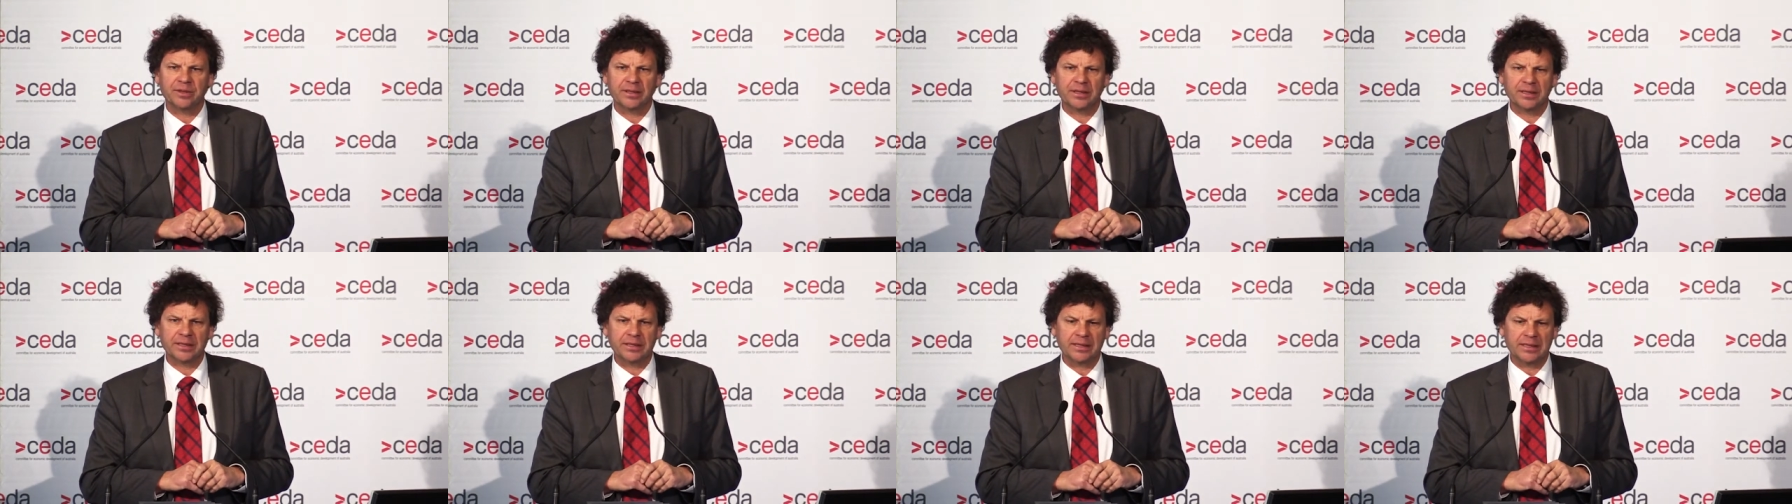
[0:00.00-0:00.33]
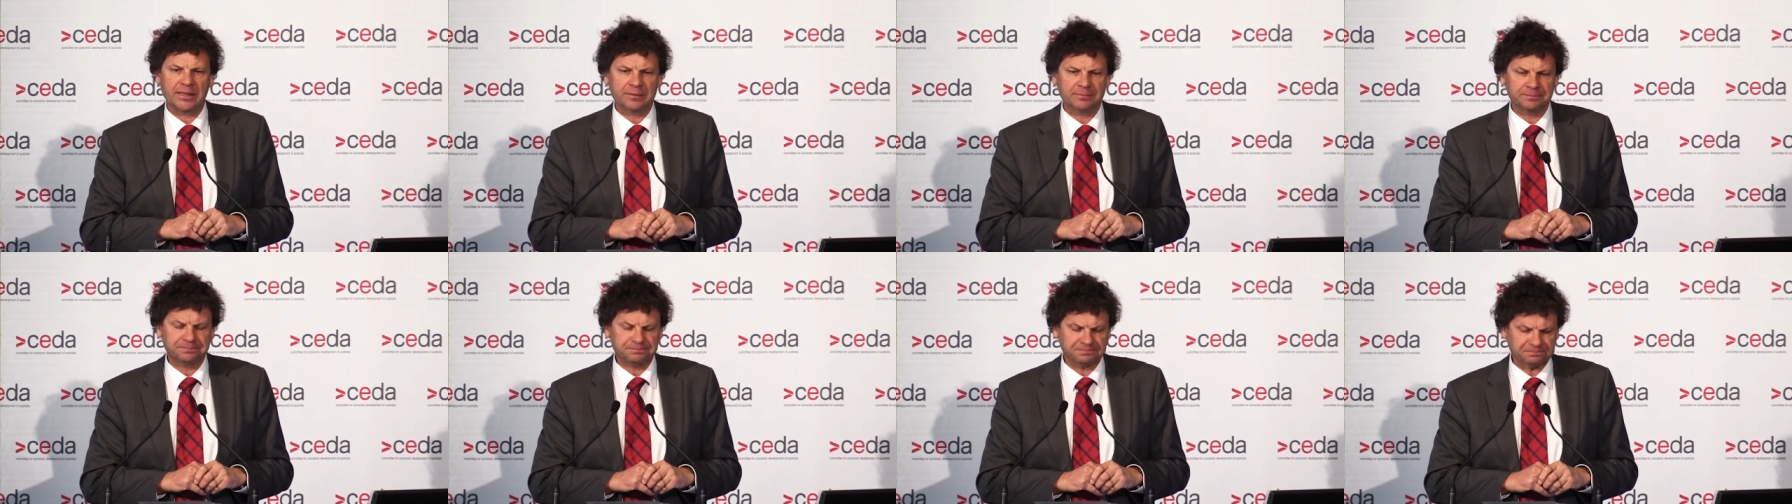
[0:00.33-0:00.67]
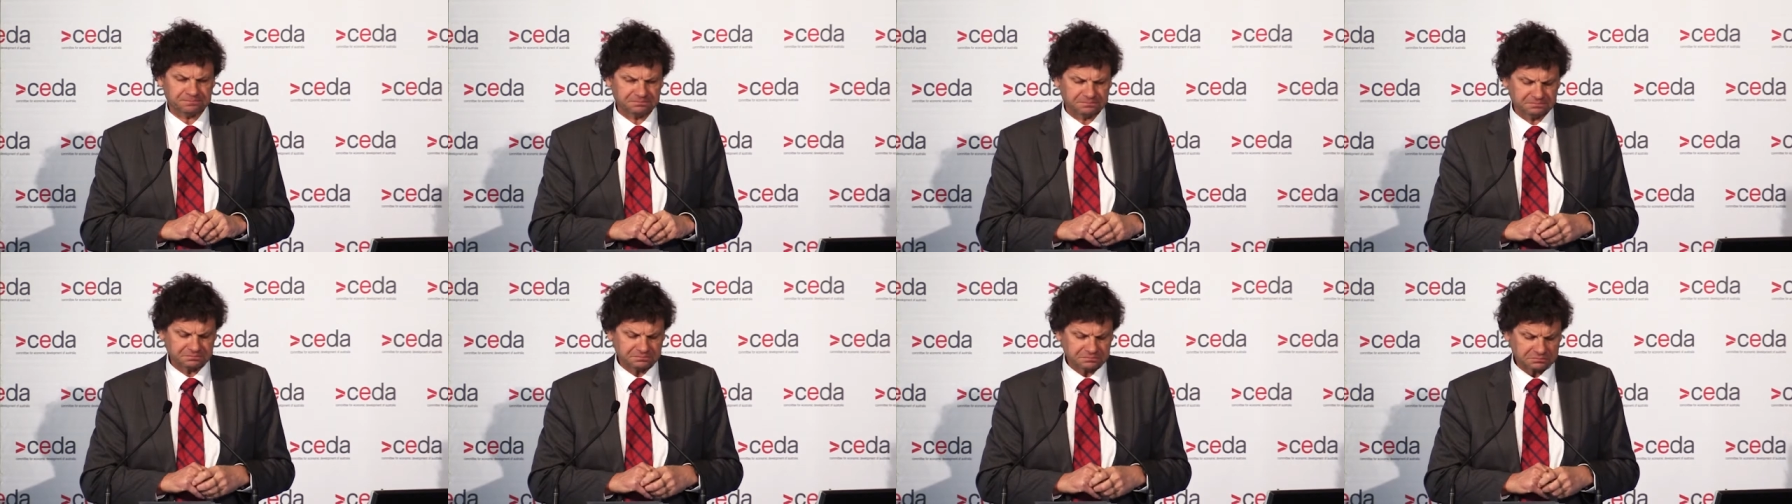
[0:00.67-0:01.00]
the
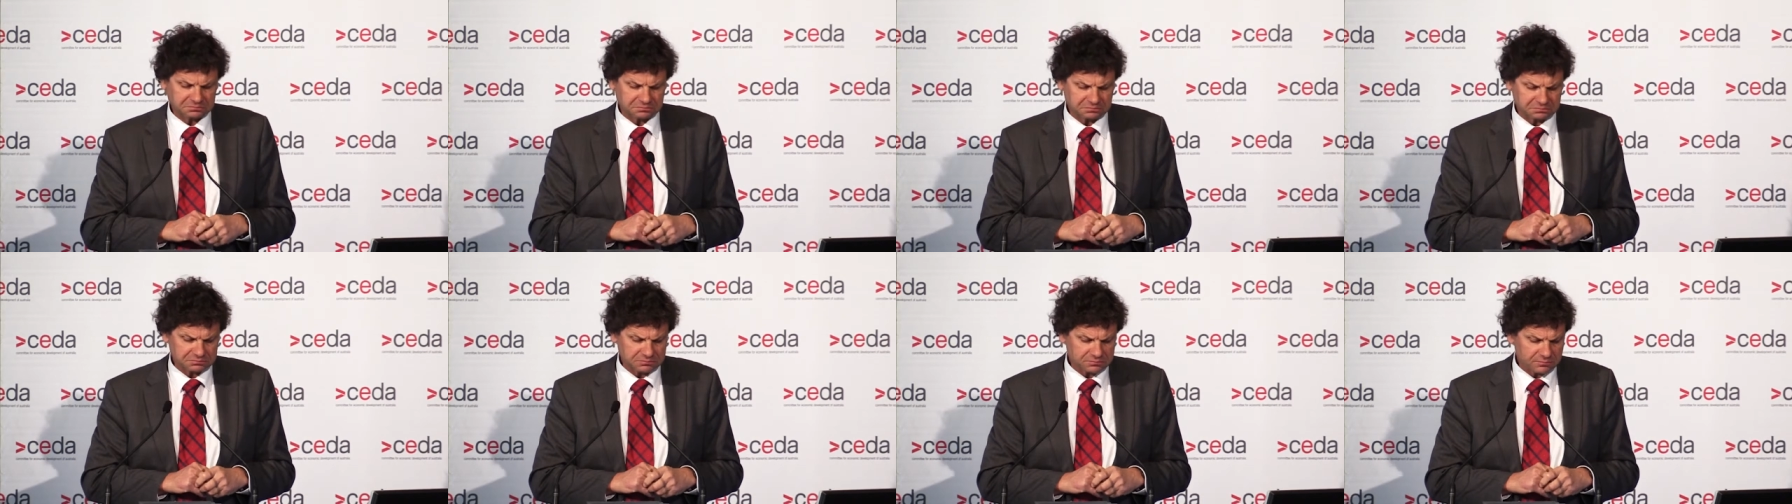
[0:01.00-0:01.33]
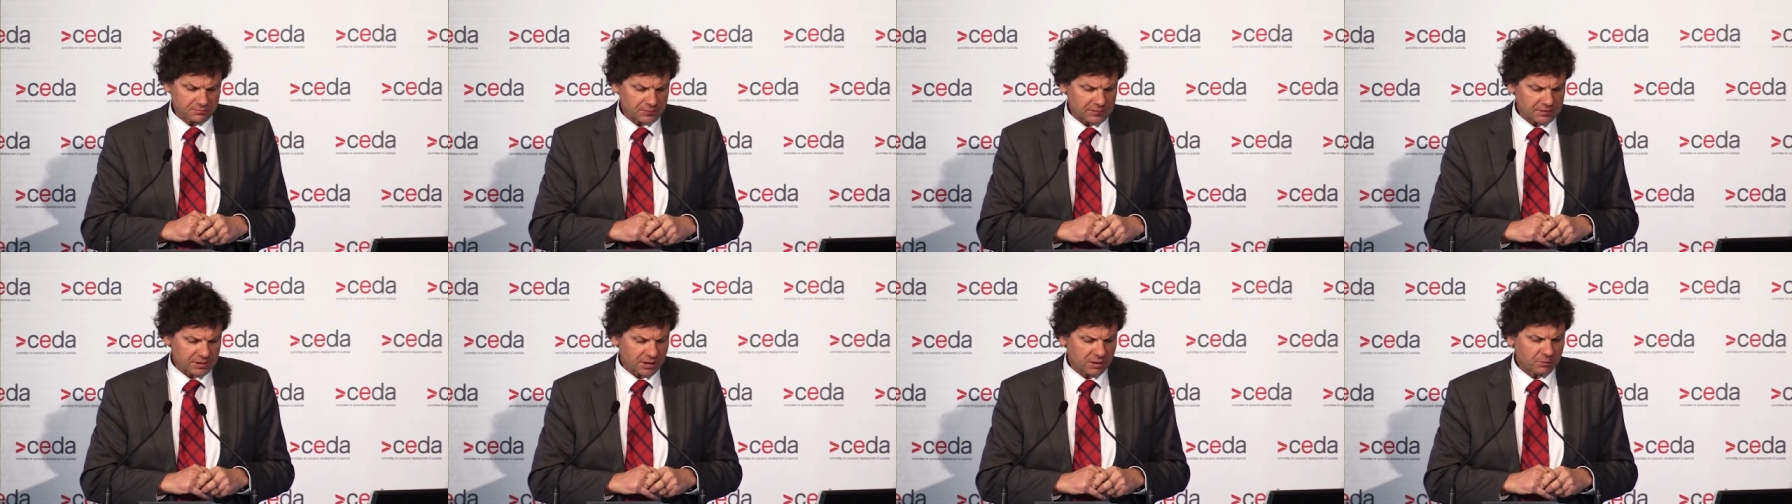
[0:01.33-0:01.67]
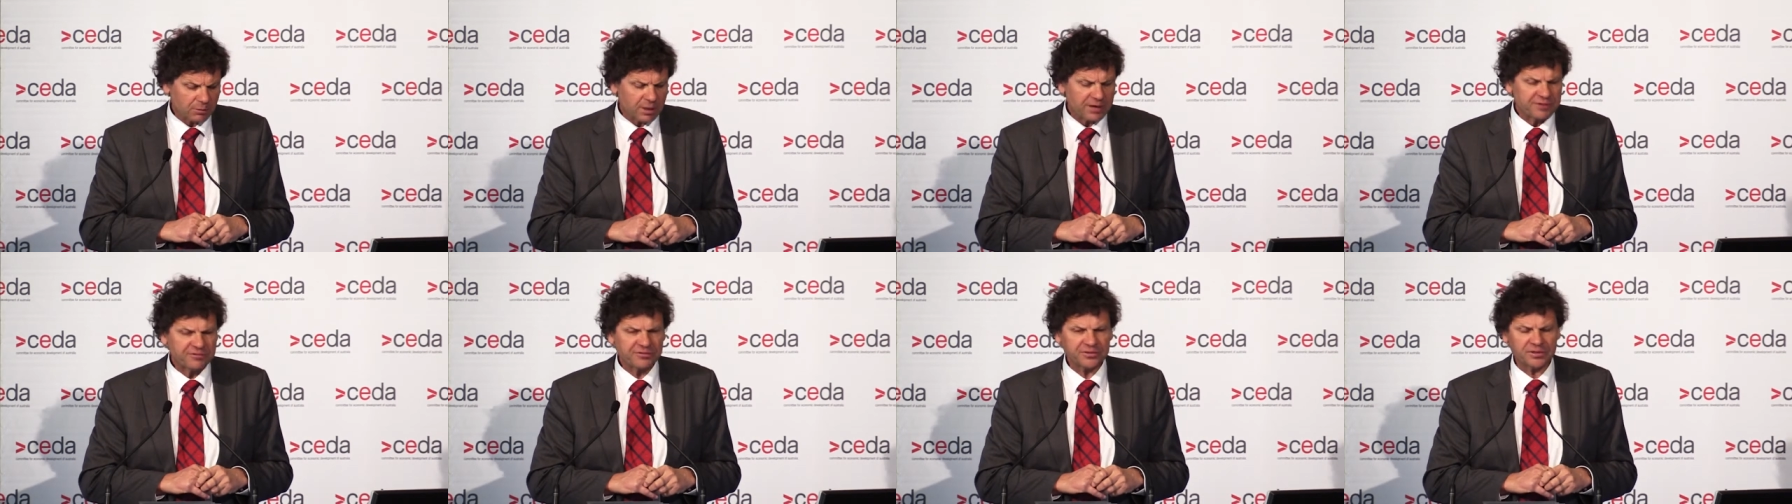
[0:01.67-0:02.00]

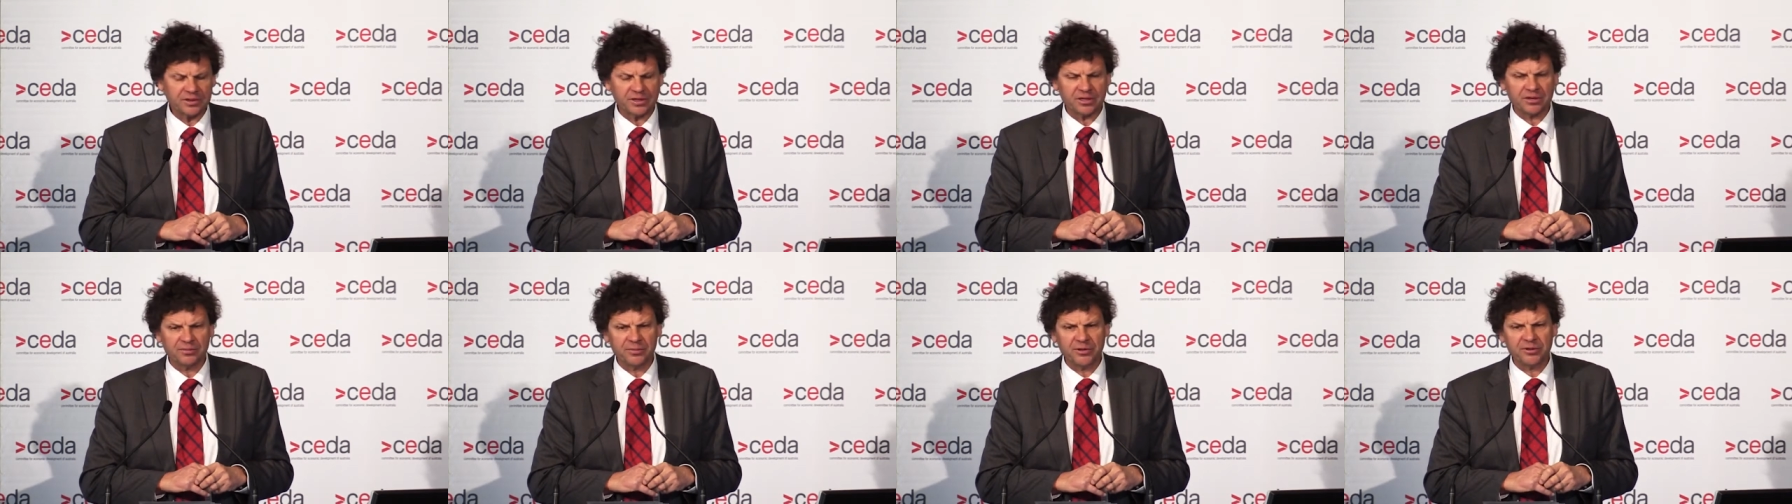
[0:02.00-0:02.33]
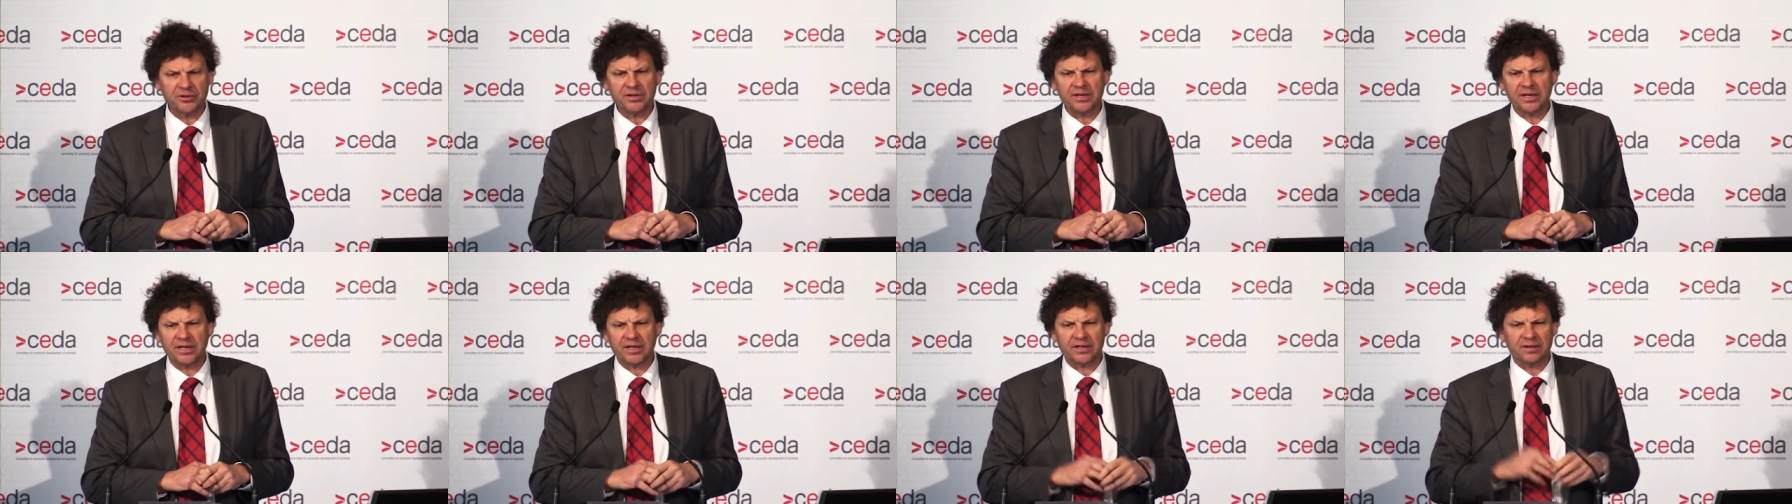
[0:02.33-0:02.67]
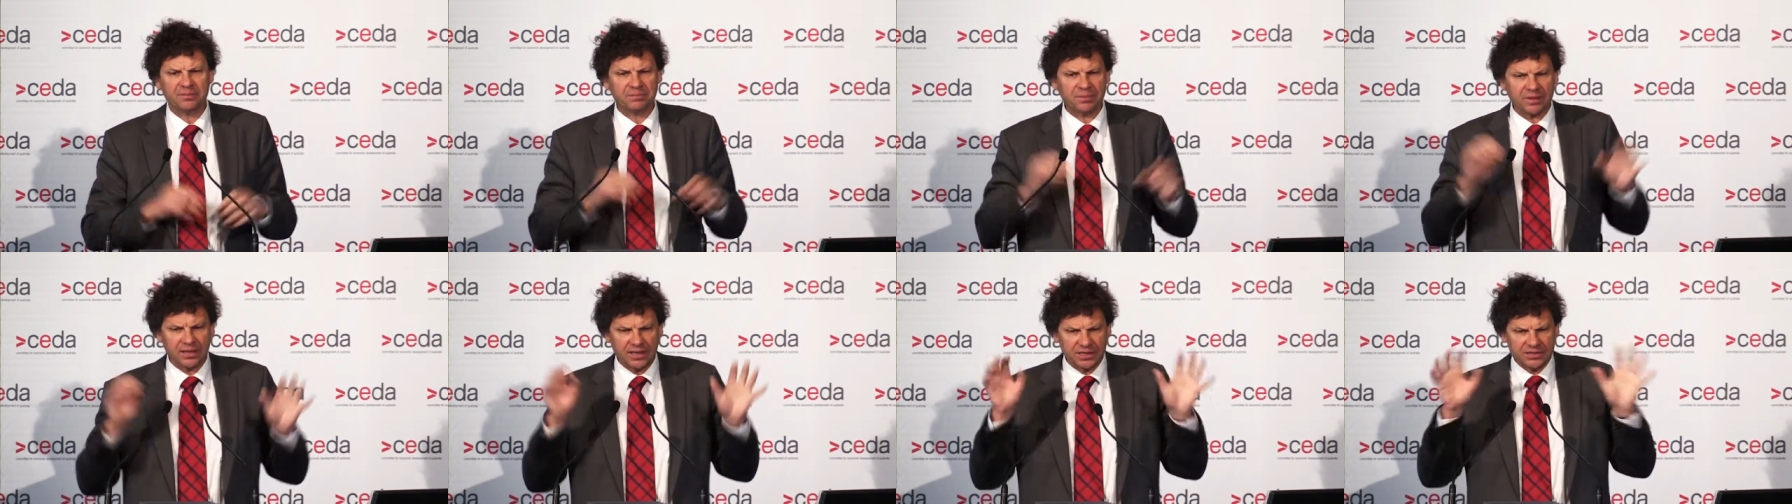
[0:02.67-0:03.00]
community in
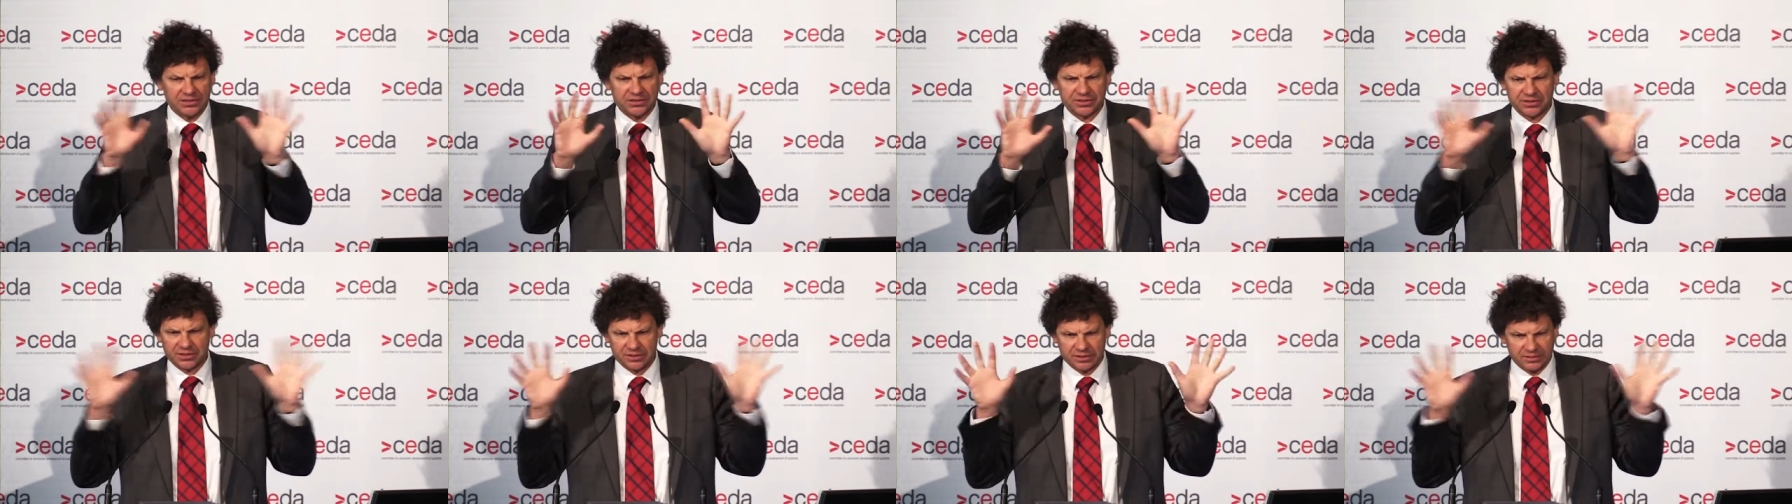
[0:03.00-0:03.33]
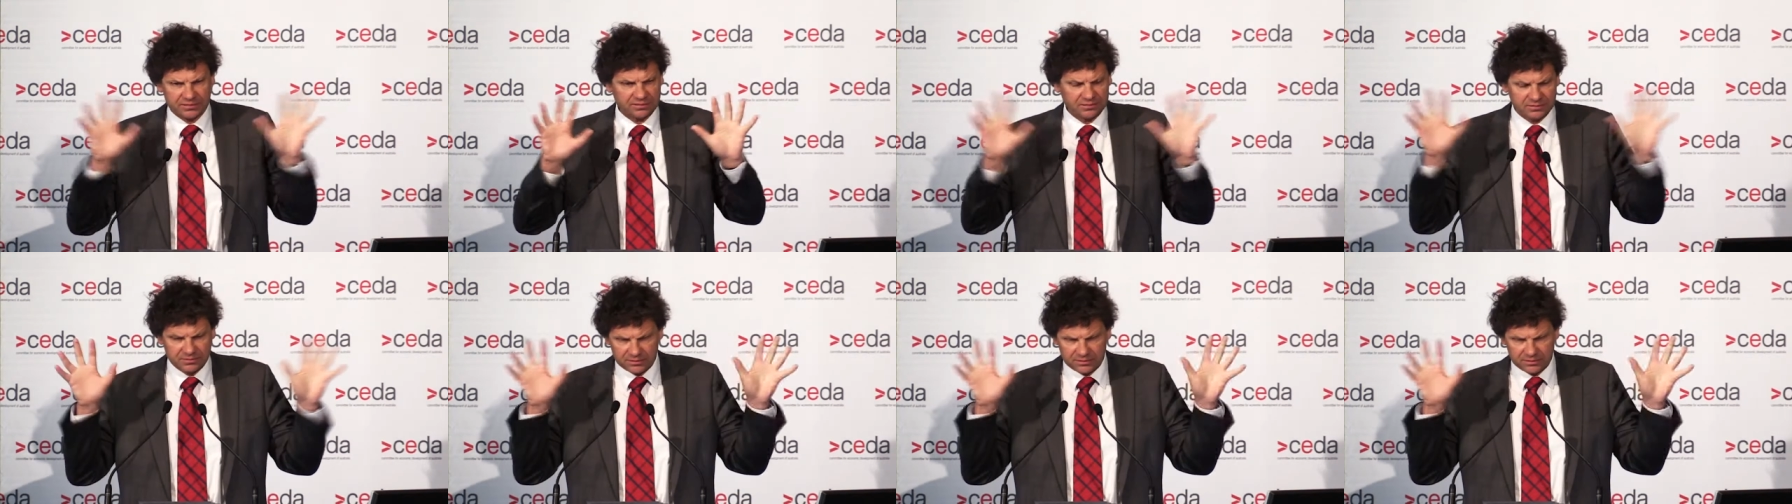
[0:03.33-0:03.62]
a place that